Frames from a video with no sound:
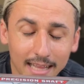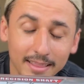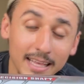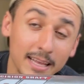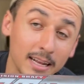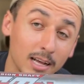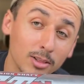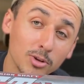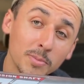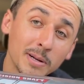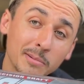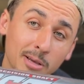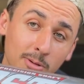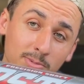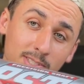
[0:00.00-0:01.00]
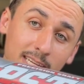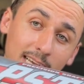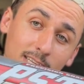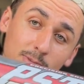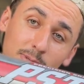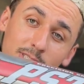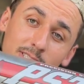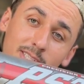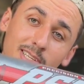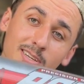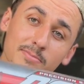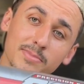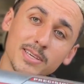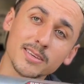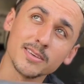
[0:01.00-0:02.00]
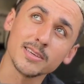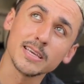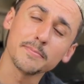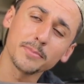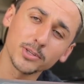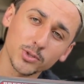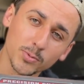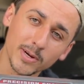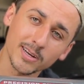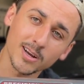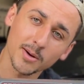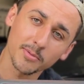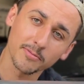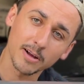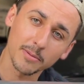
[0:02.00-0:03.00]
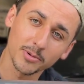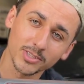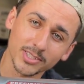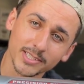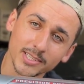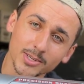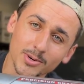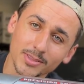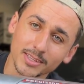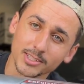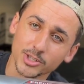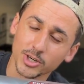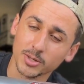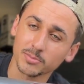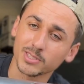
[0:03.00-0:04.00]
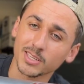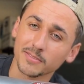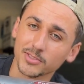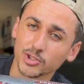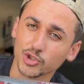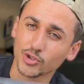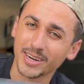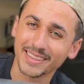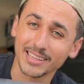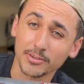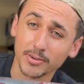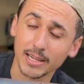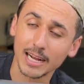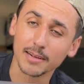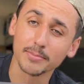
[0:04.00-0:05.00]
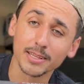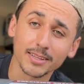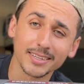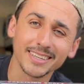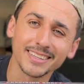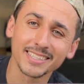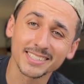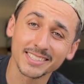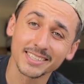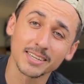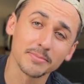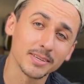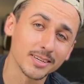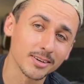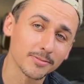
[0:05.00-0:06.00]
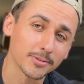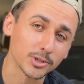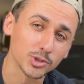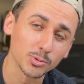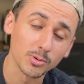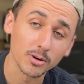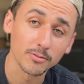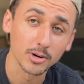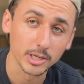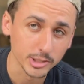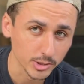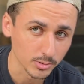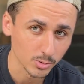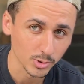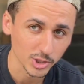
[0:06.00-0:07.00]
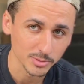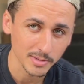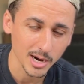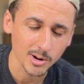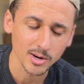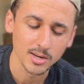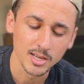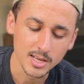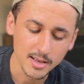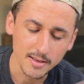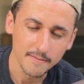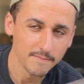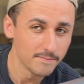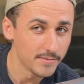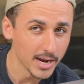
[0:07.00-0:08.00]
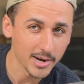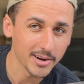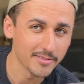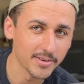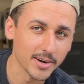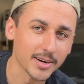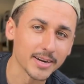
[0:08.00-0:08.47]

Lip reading: then aluminum comes next, which is gonna be in between carbon fiber and steel in the terms of strength and reliability. This is gonna be good for 1200 horsepower. Very, very